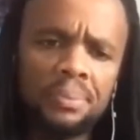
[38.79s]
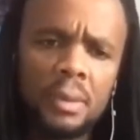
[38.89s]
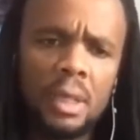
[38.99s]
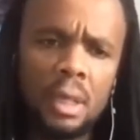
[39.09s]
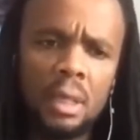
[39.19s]

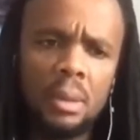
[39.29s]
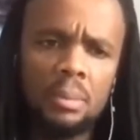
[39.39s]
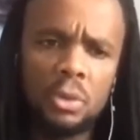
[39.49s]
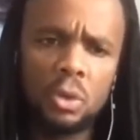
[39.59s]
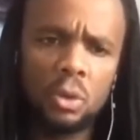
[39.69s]

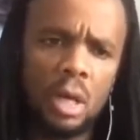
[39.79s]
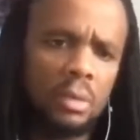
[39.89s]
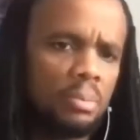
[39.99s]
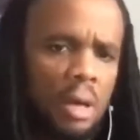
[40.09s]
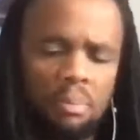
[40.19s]

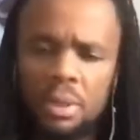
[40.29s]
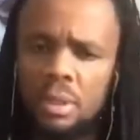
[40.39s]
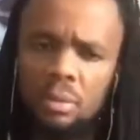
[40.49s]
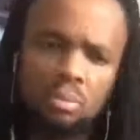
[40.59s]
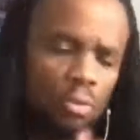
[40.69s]
So I've
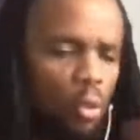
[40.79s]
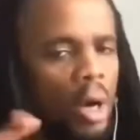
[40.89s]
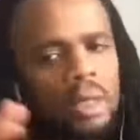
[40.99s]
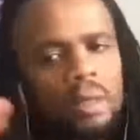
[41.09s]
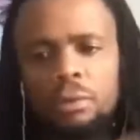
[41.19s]
been
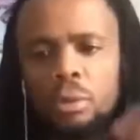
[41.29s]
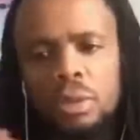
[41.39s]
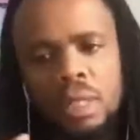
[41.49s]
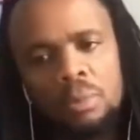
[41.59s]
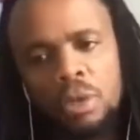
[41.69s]
working
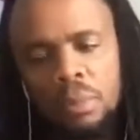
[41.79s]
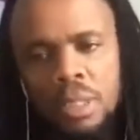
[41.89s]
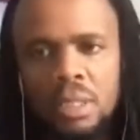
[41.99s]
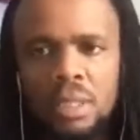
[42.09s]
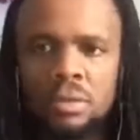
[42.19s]
full-time with the
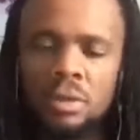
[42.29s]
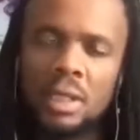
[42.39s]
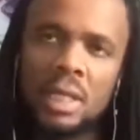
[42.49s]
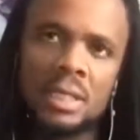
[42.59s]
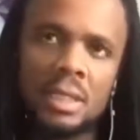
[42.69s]
business for the
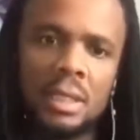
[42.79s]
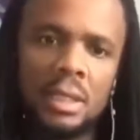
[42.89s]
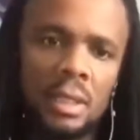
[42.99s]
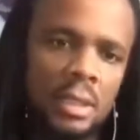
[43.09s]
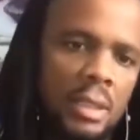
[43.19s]
last 10
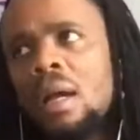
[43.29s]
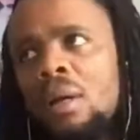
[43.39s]
years.